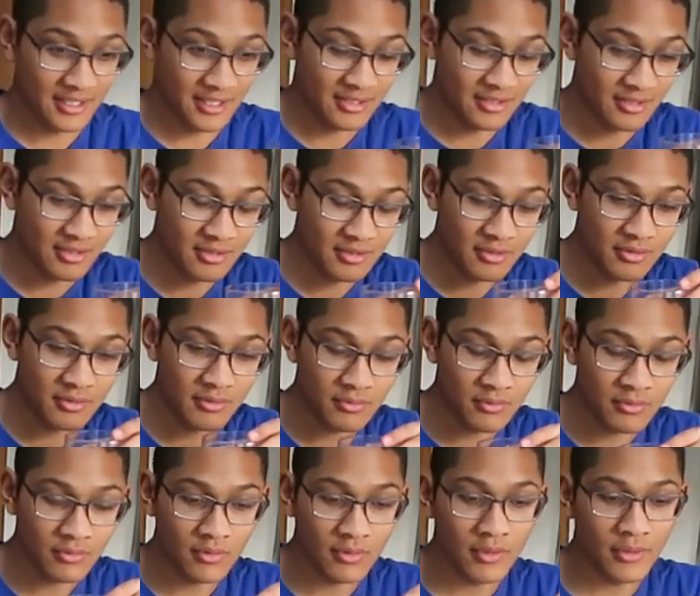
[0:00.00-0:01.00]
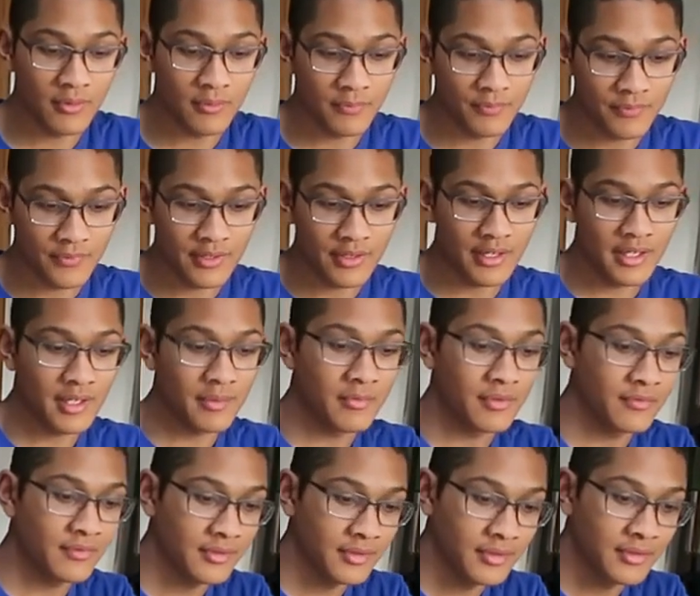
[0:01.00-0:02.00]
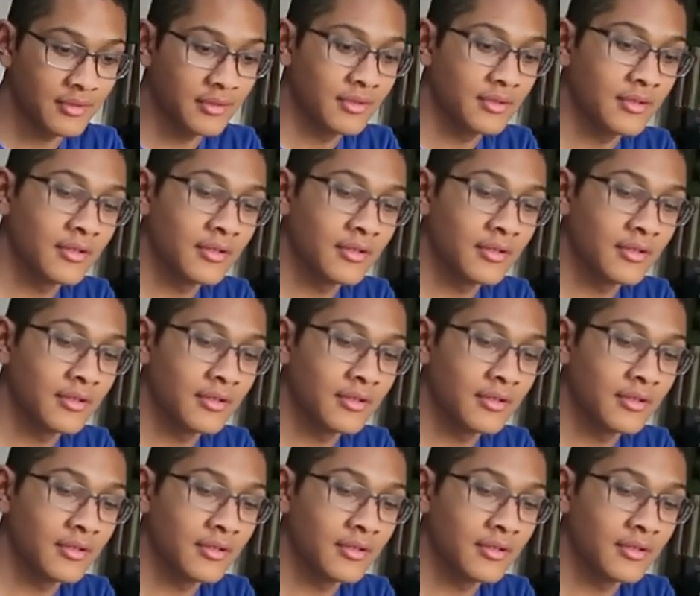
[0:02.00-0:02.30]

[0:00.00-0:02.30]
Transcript: It to um, the name of it,